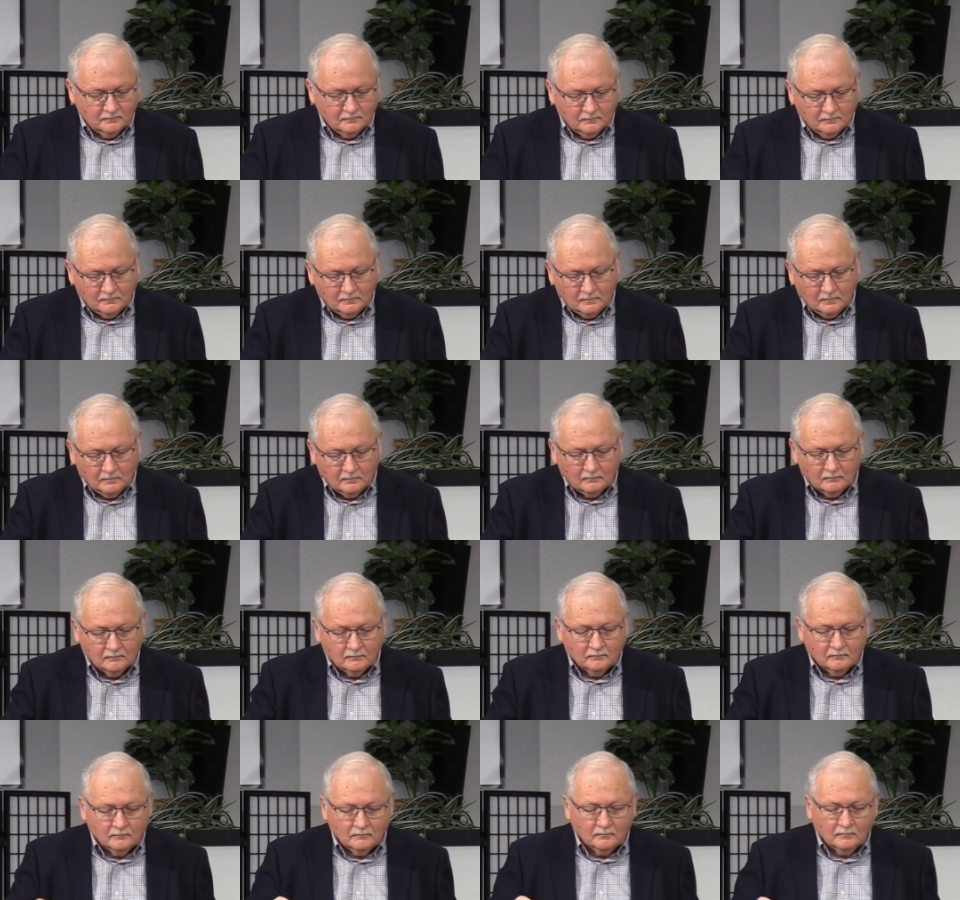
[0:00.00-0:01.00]

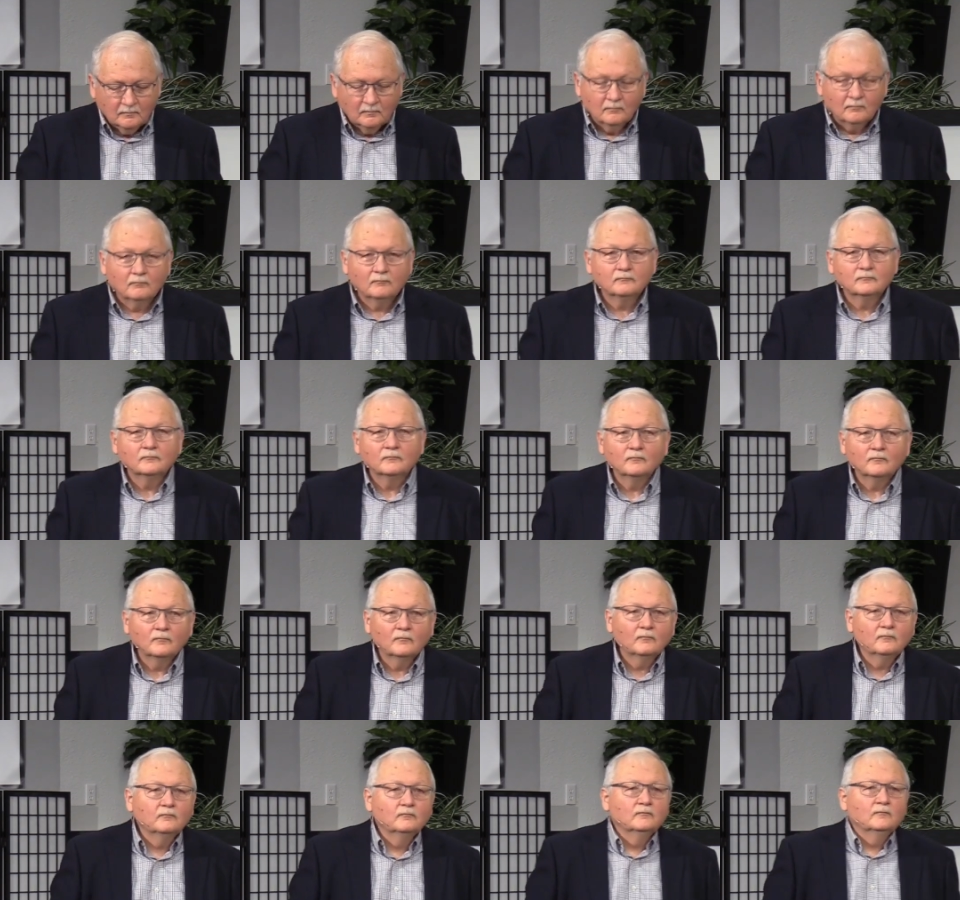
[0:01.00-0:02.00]

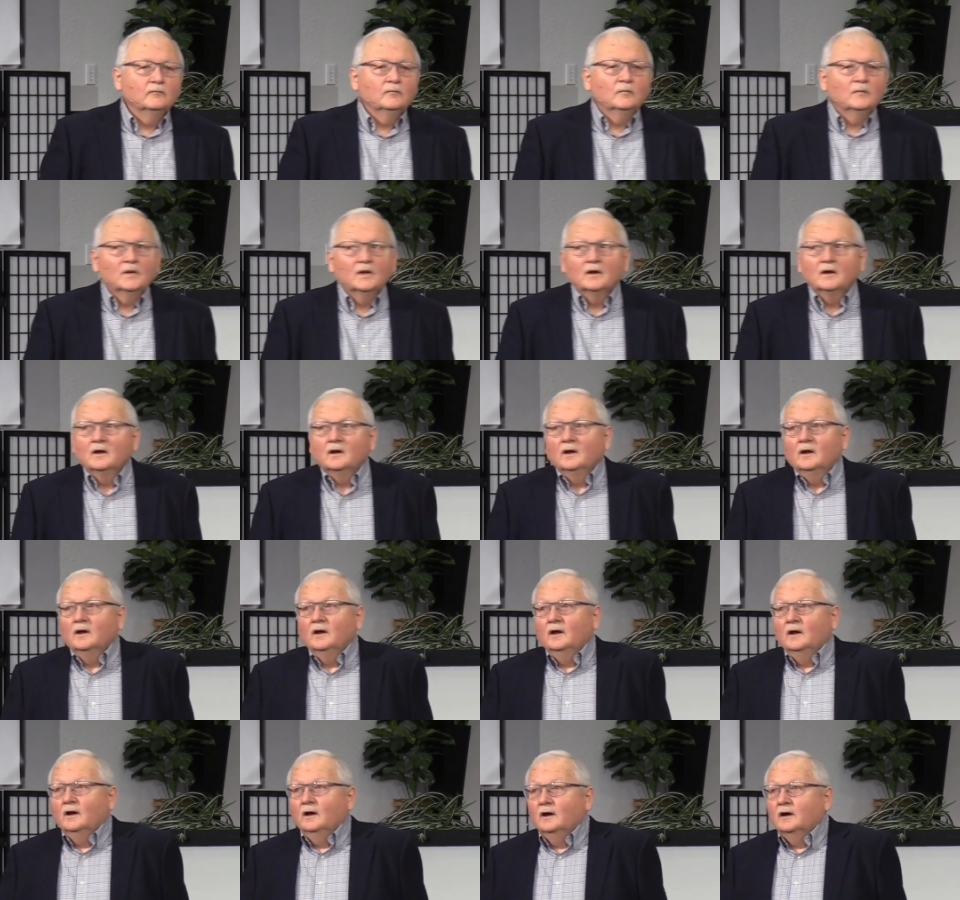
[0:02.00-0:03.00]

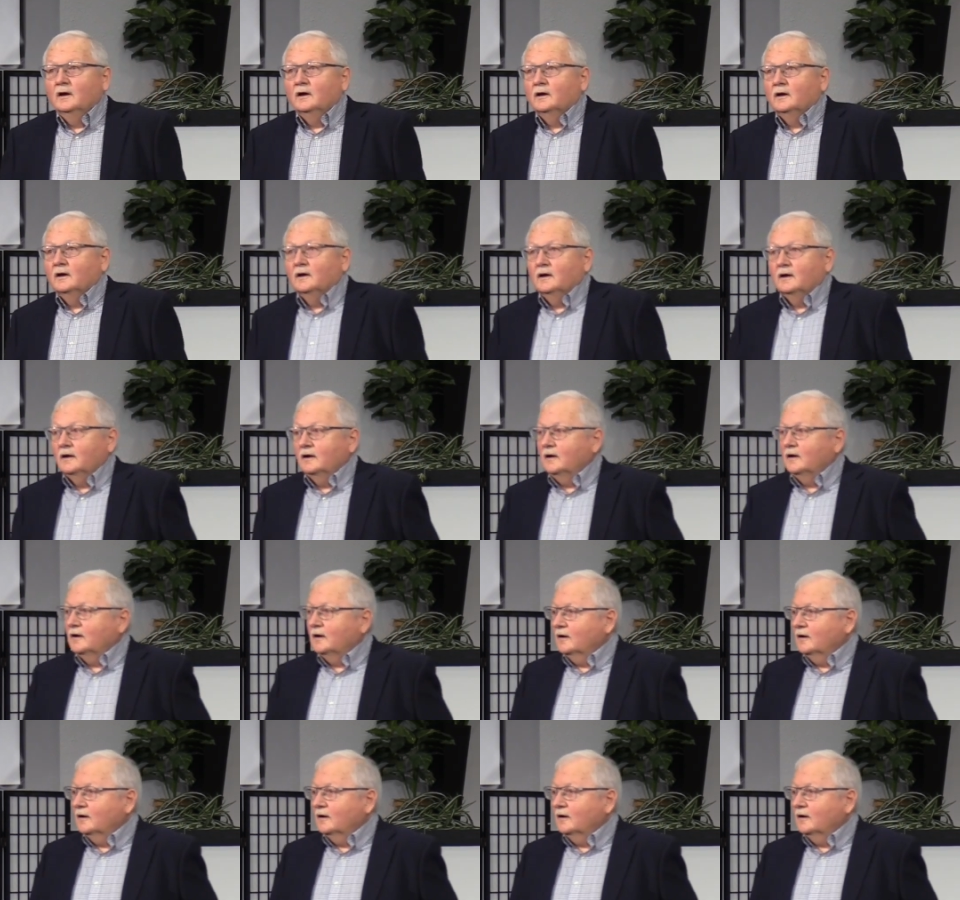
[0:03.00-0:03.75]
No one is speaking in this clip.